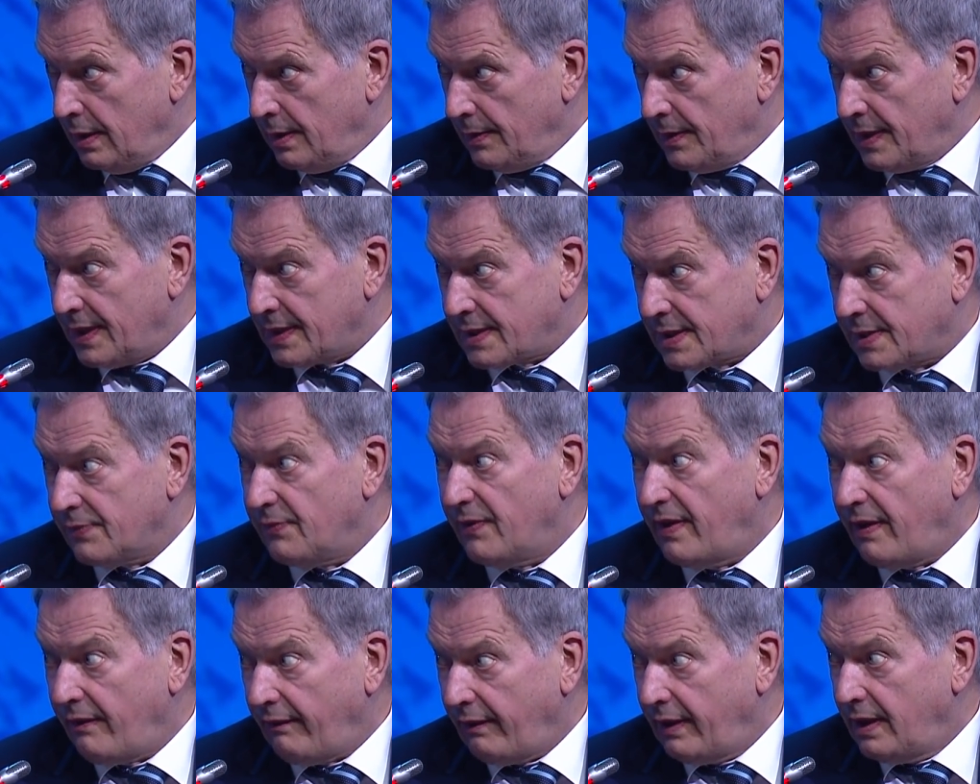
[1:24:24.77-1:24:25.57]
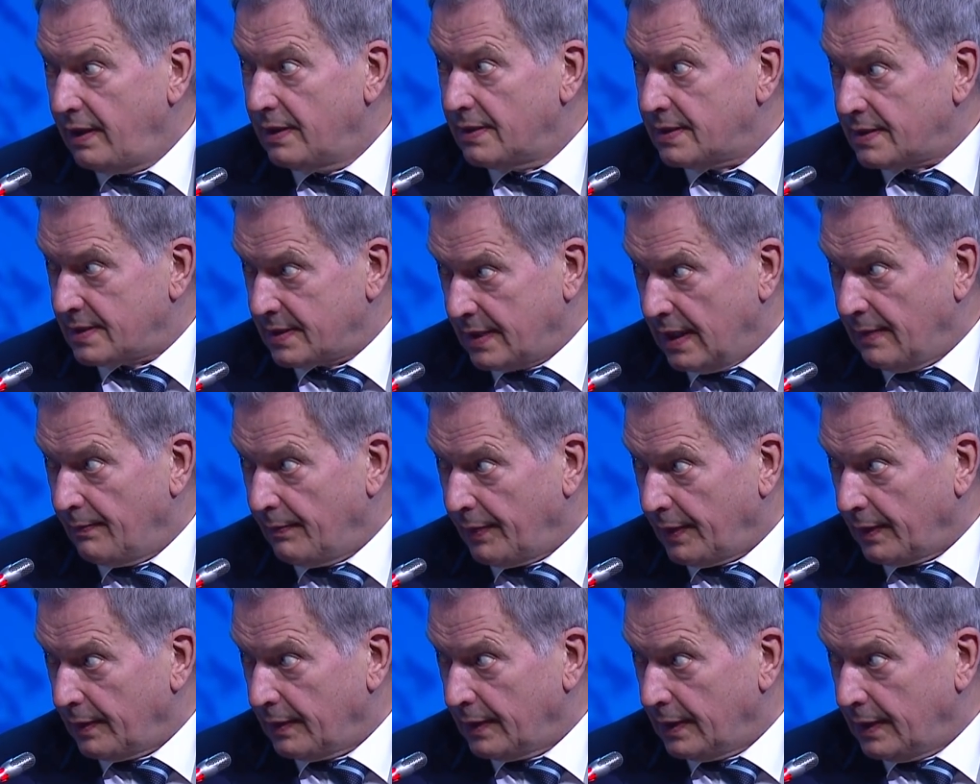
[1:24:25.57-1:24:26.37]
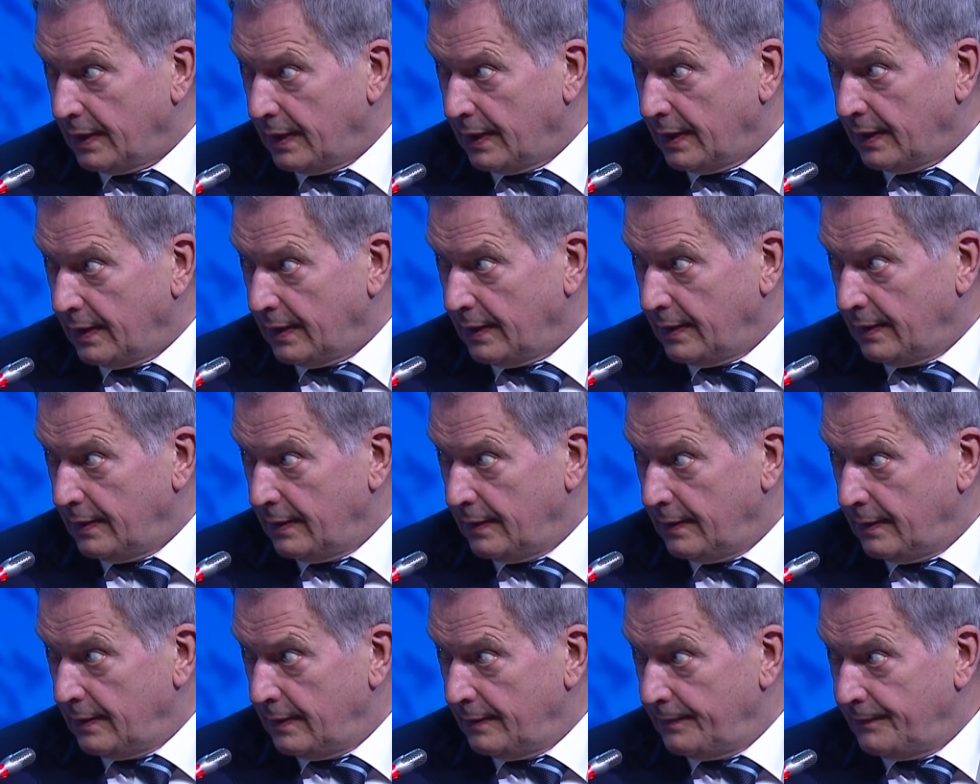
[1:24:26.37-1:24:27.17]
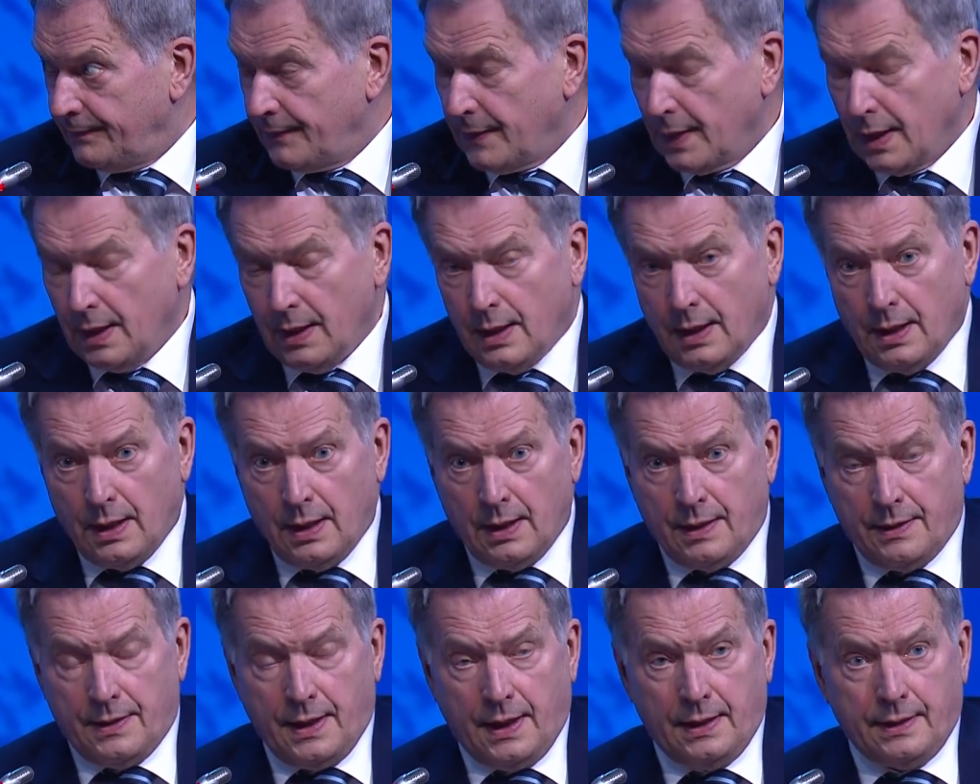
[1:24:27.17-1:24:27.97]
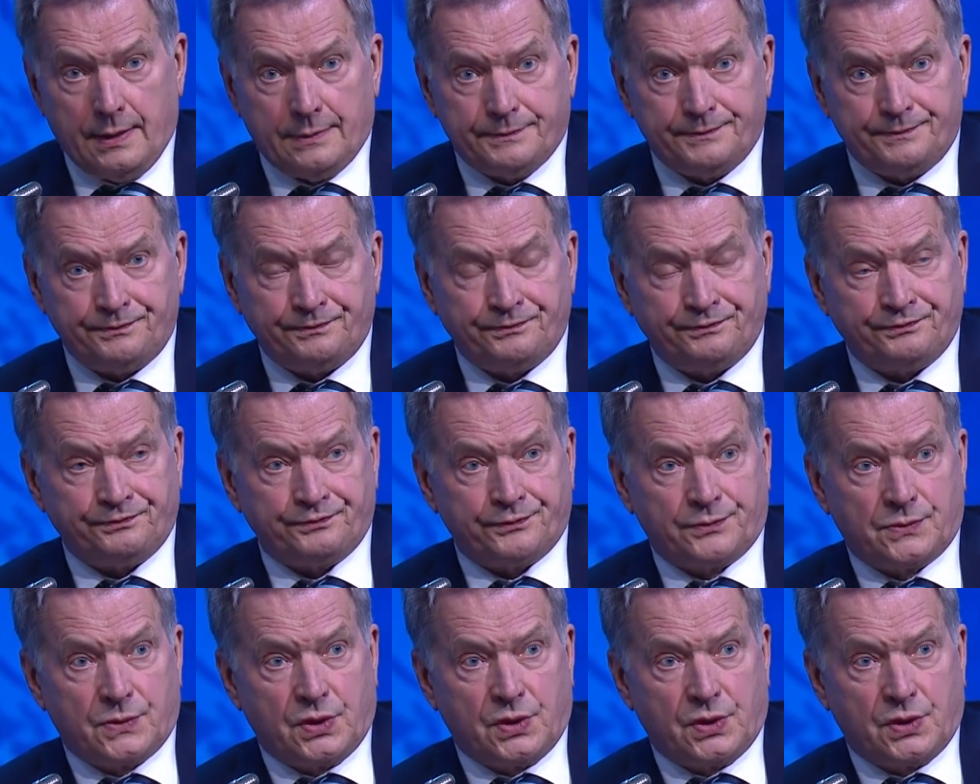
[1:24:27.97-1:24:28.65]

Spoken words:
That's very simple indeed. Then,